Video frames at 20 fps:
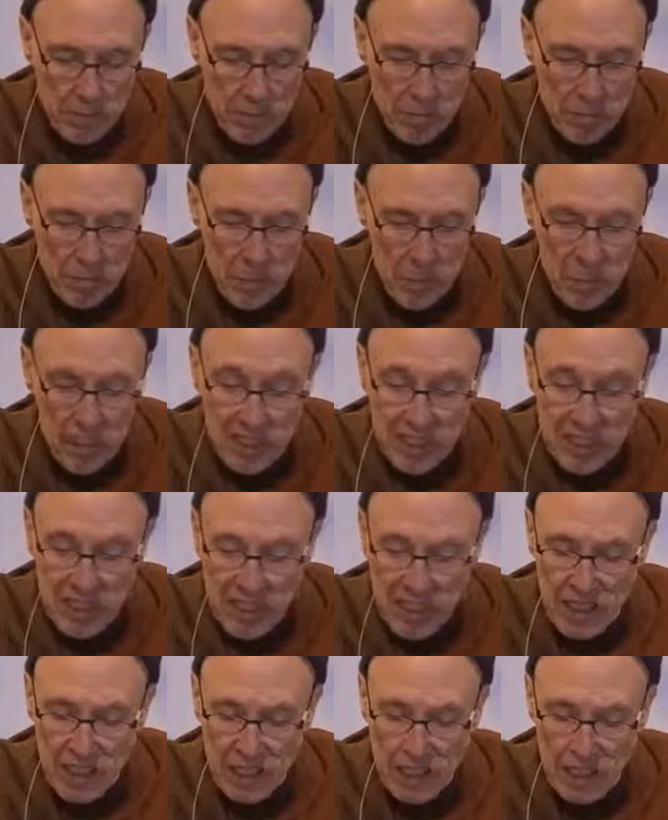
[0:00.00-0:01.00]

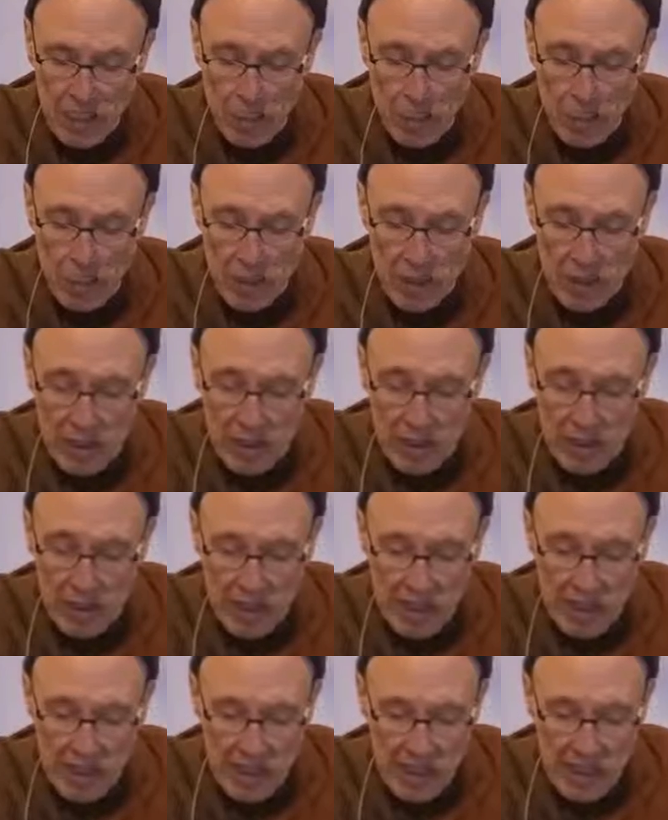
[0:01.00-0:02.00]
medicinal
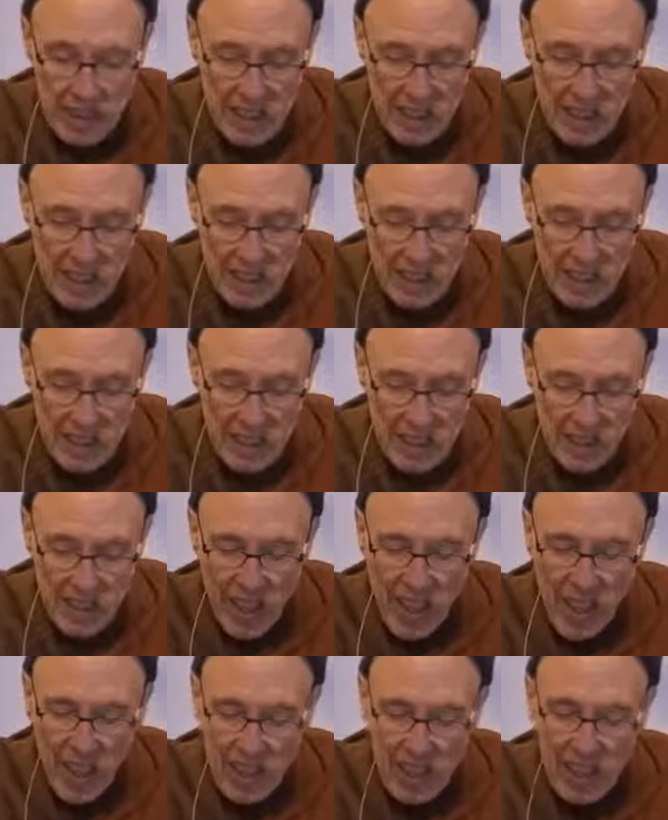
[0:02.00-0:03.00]
supports.
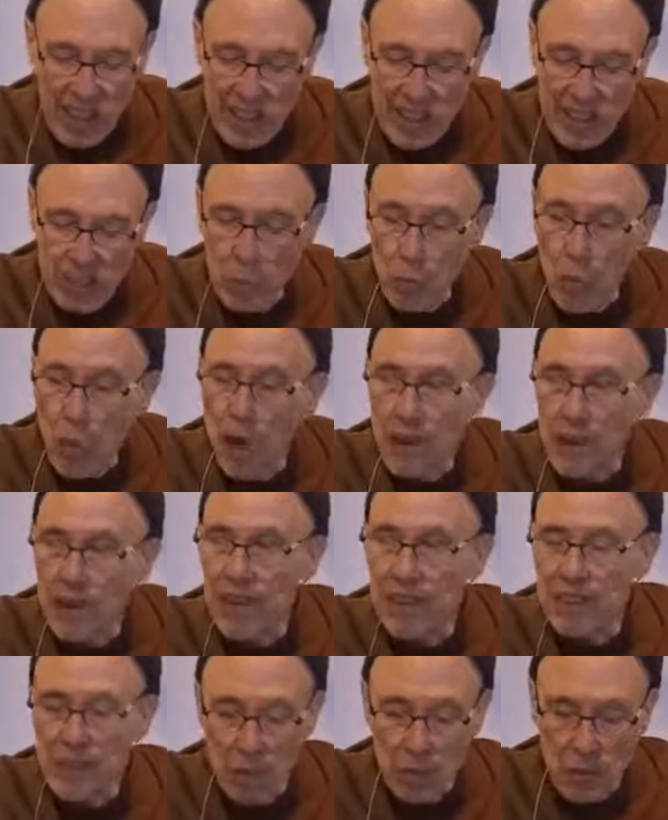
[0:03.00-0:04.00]
Then he is
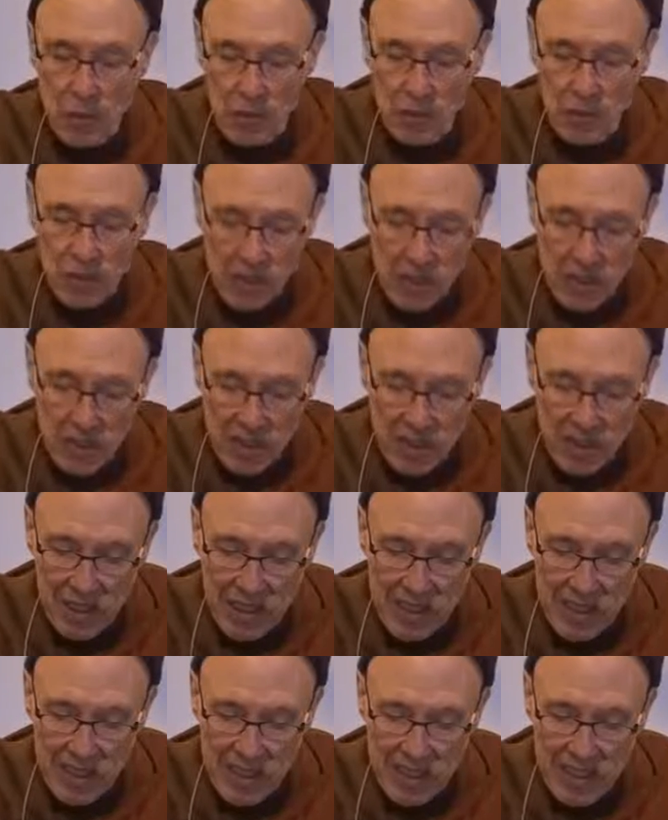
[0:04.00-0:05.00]
one, so
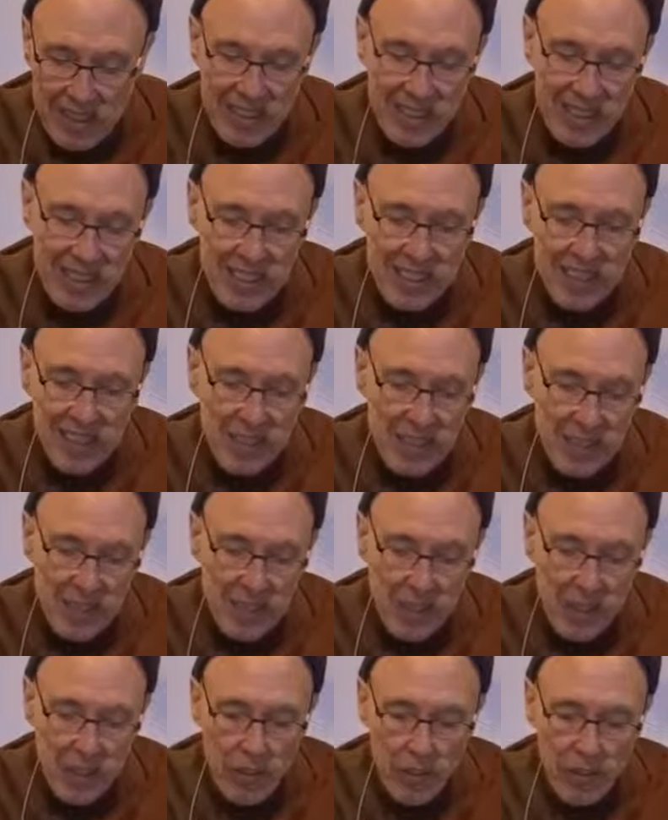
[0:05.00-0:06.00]
these
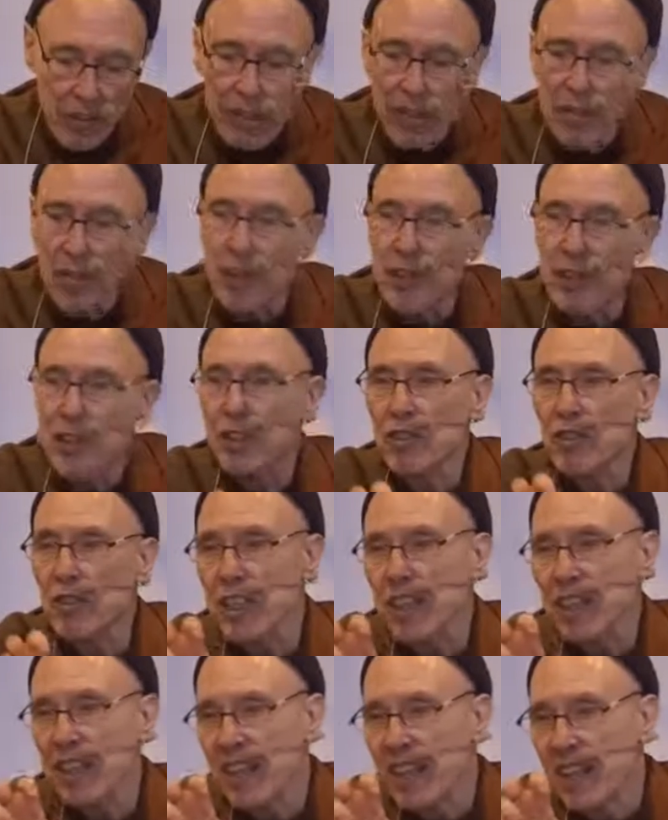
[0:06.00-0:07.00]
first
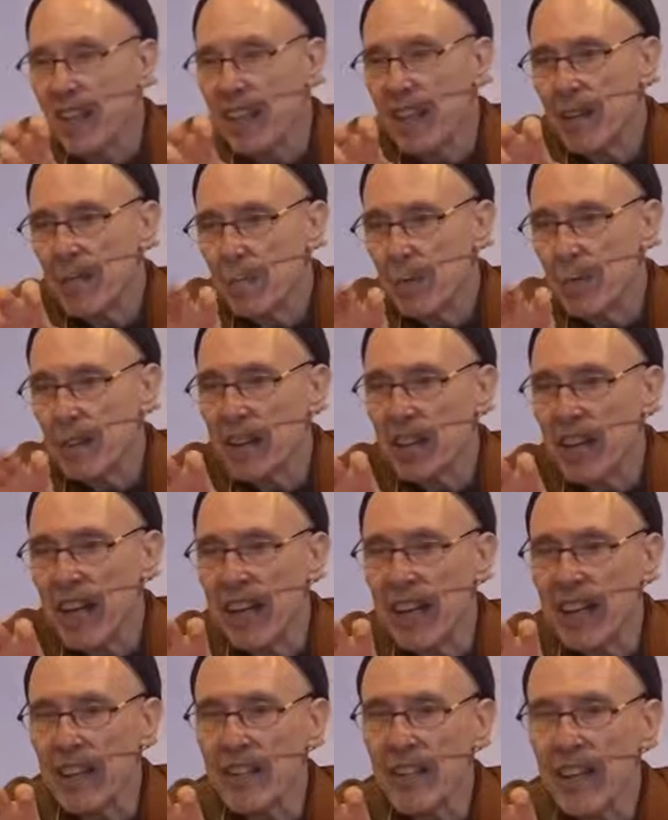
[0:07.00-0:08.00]
3
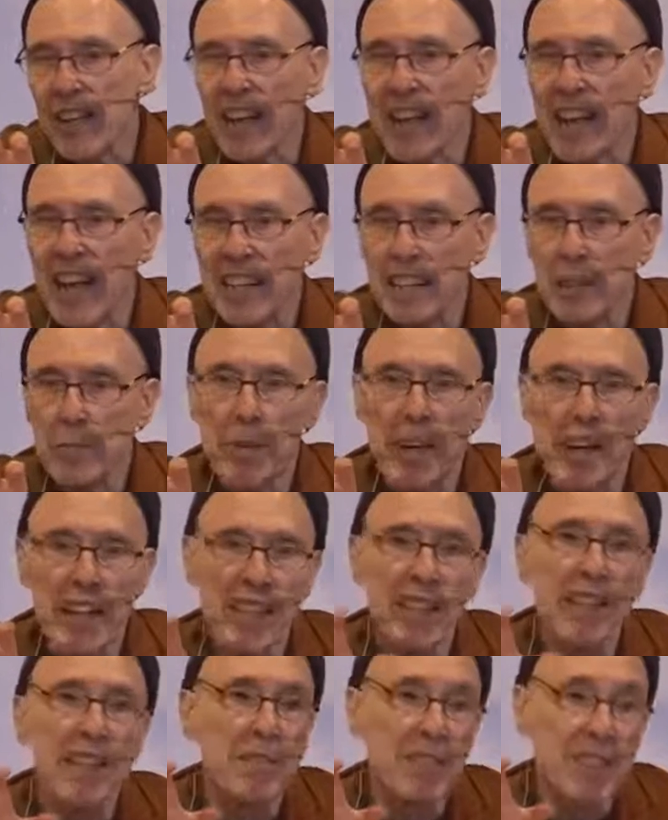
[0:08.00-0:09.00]
pertain to the
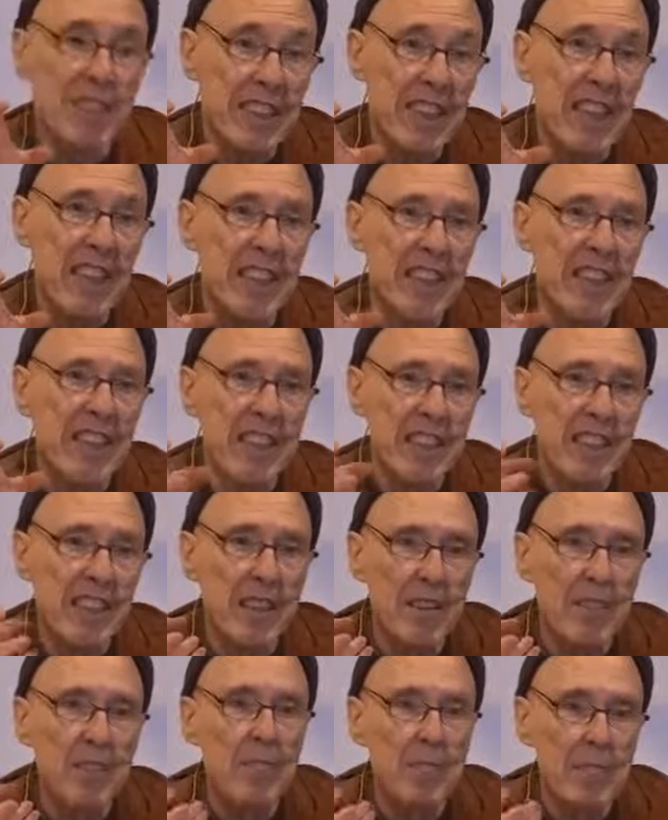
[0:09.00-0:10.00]
aspect of sila,
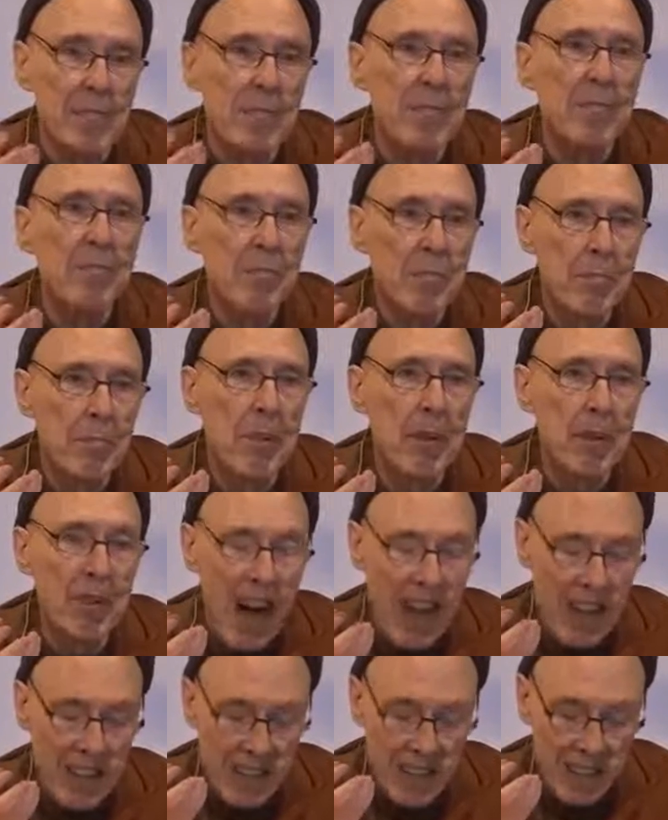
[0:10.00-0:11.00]
of
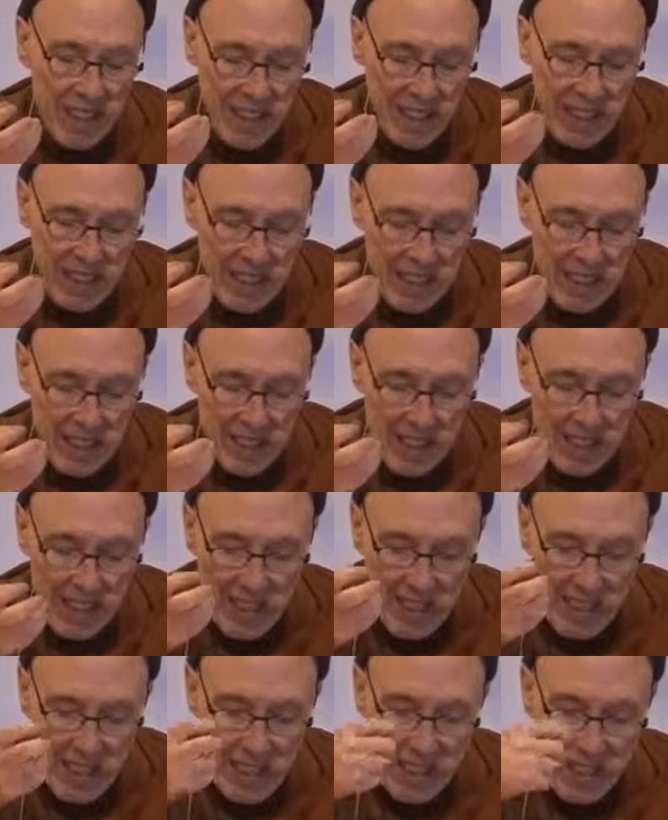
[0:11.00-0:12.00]
morality.
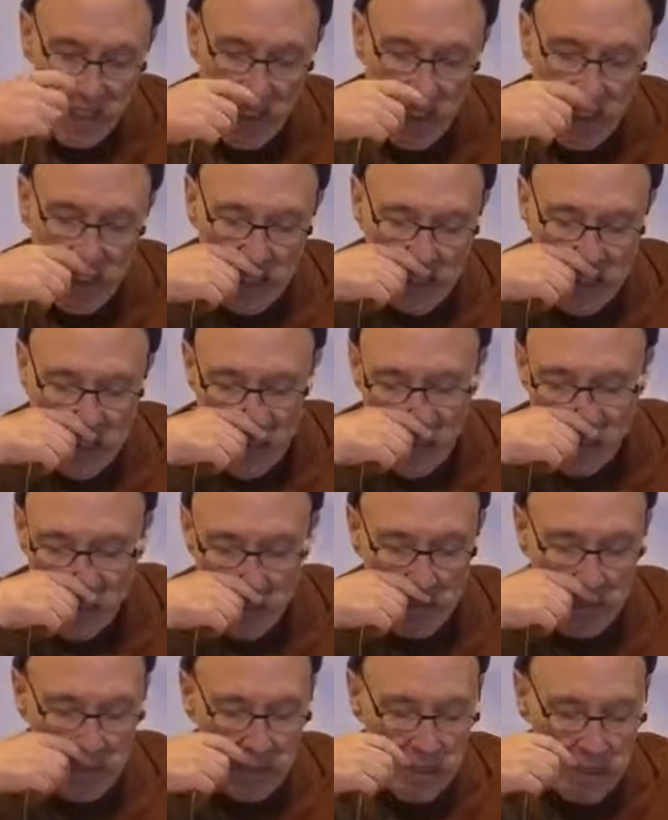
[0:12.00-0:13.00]
Then
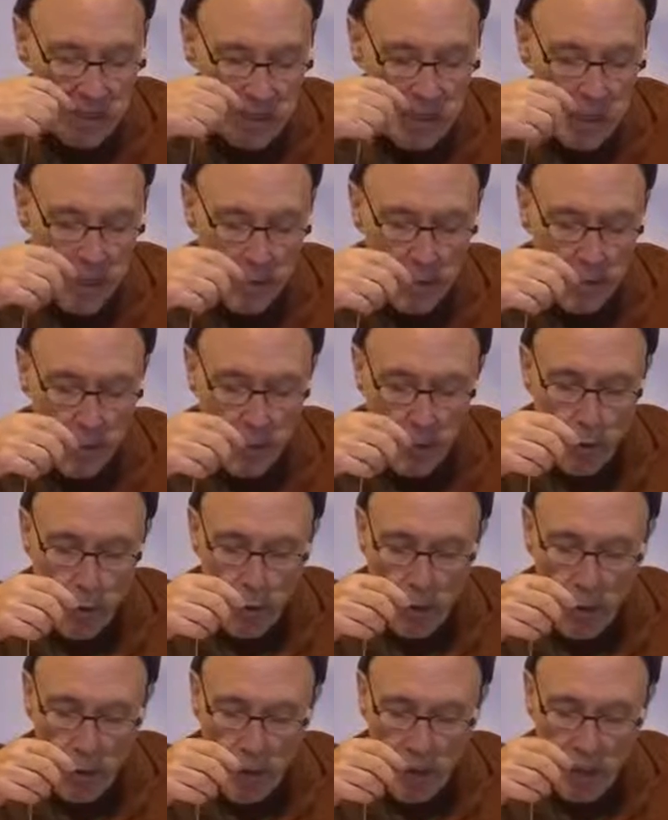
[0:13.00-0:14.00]
comes number
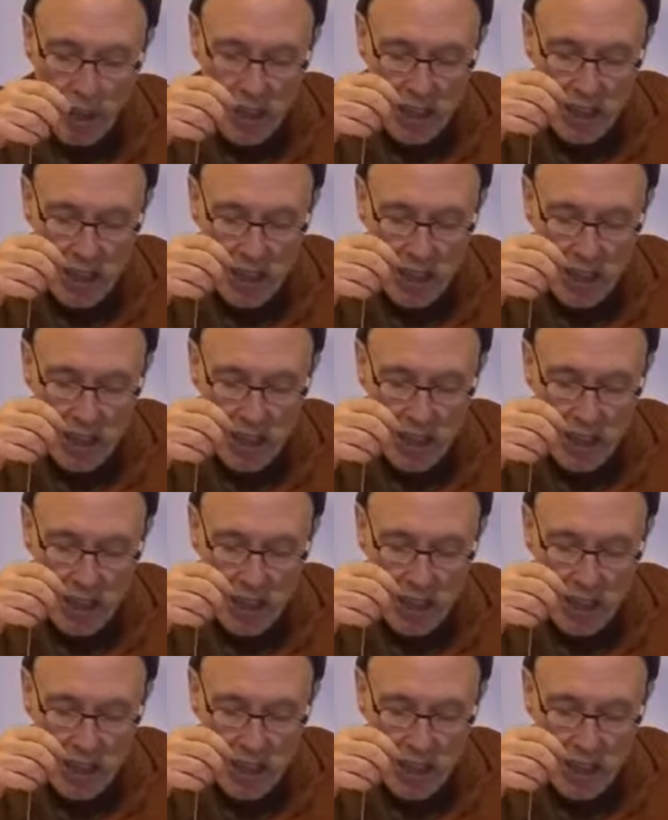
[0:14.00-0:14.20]
4,